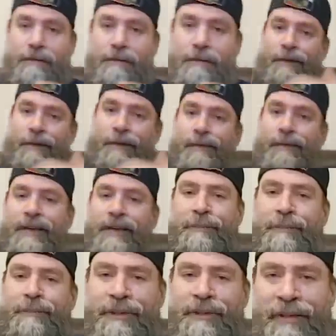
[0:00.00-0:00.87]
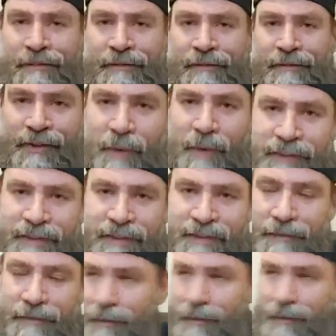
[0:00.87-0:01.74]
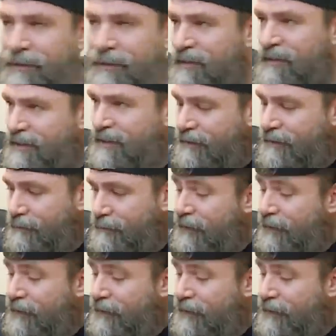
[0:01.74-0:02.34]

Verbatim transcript: growing up and loving spicy foods and stuff,